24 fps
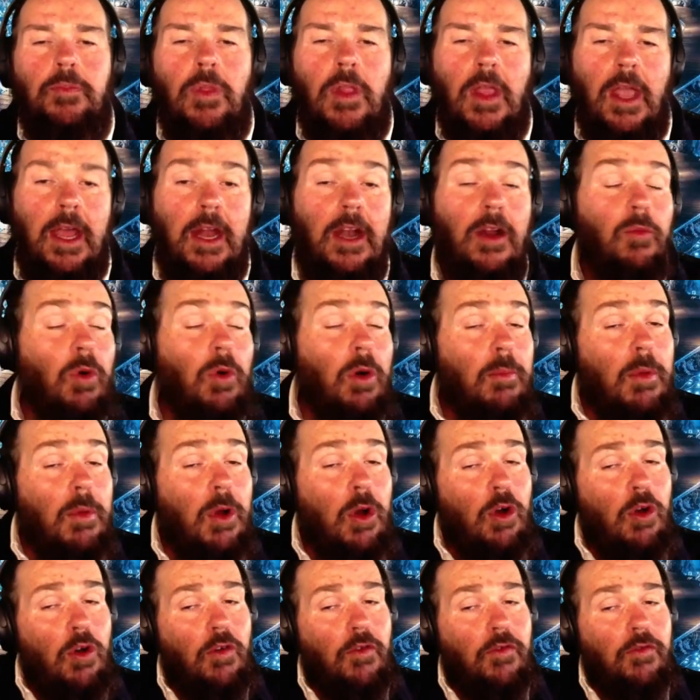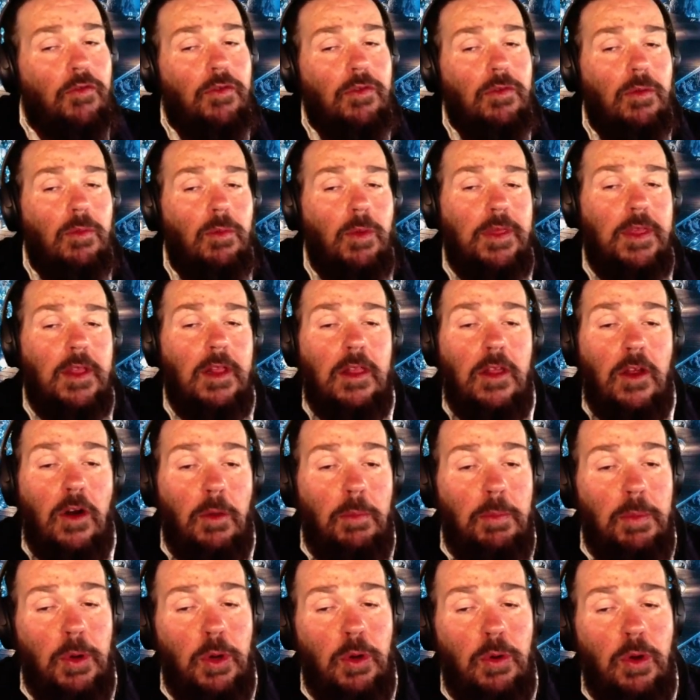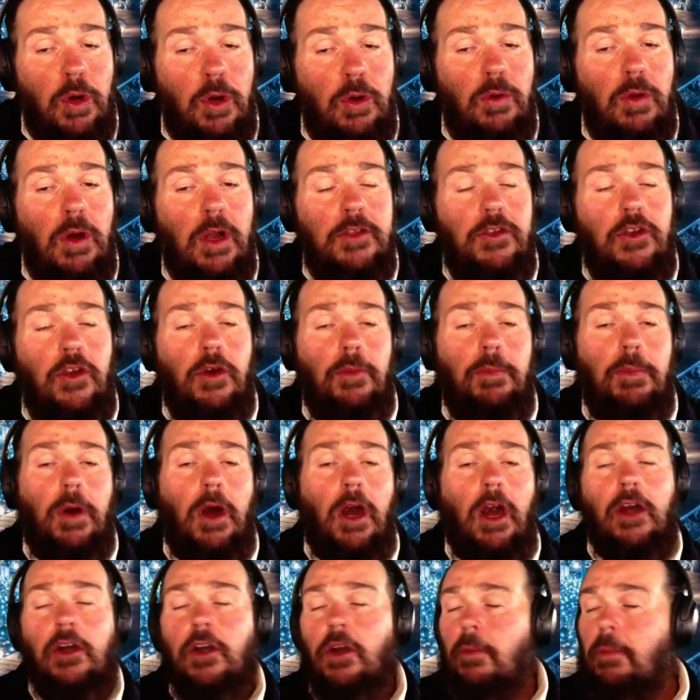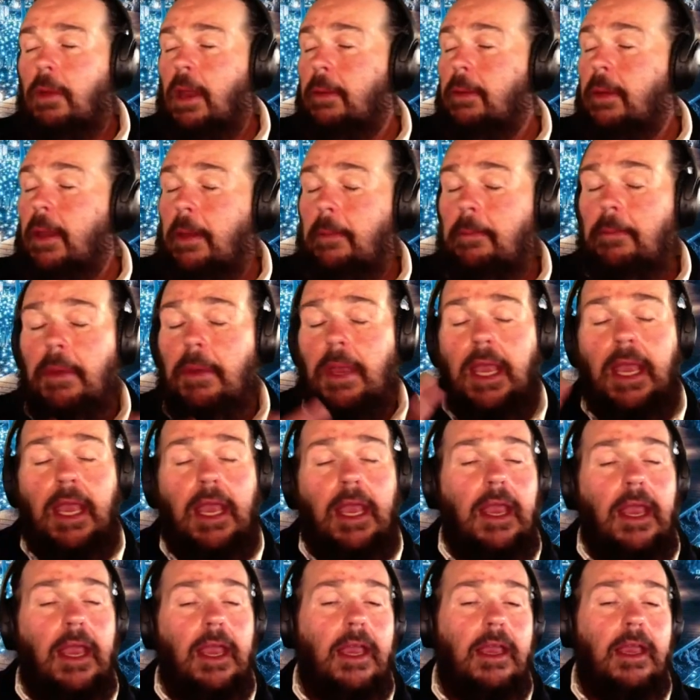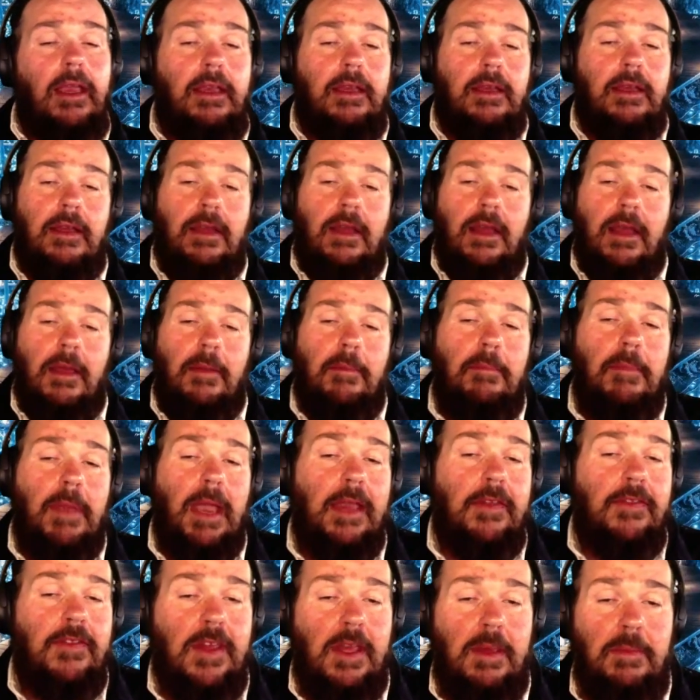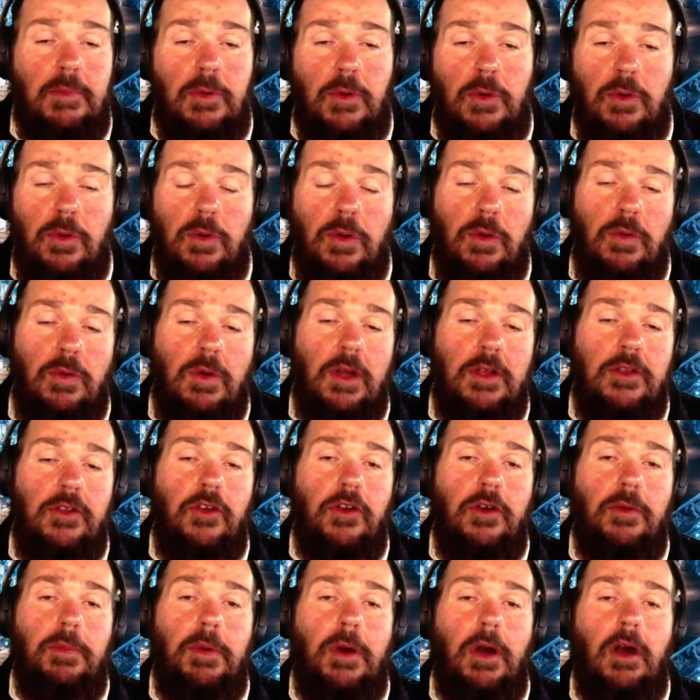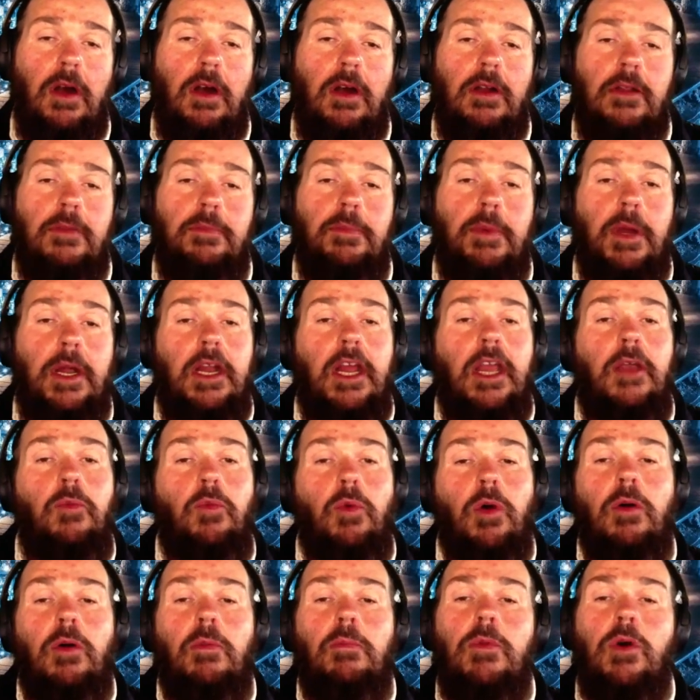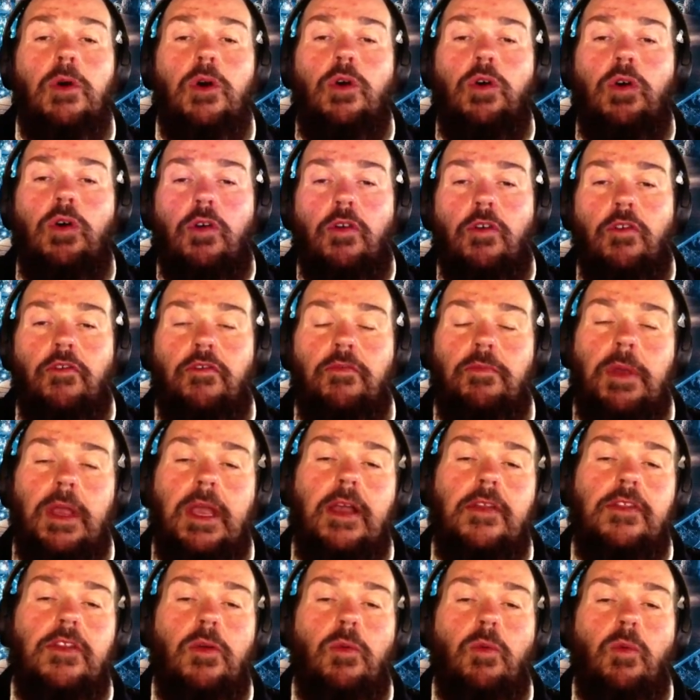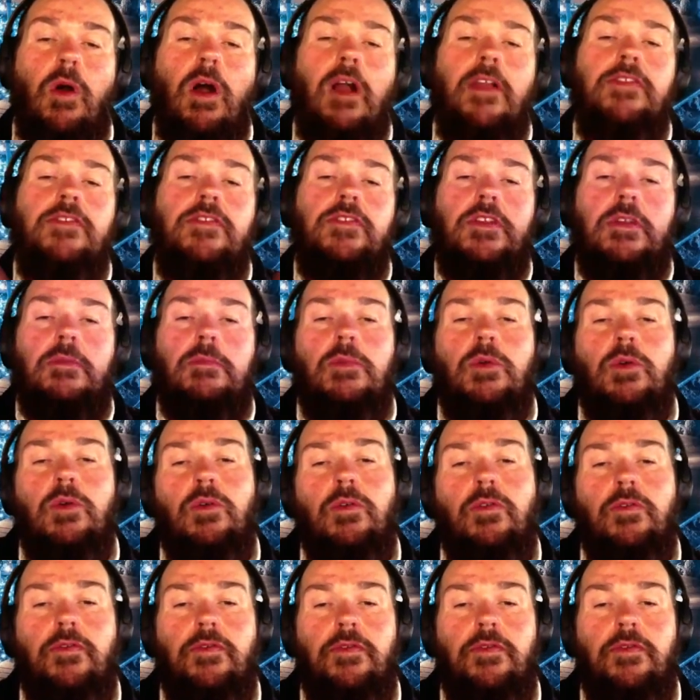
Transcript: And it will move. With a little boo-hoo on your part, or maybe a big, messy boo-hoo on your part. But it will move because it wants to move,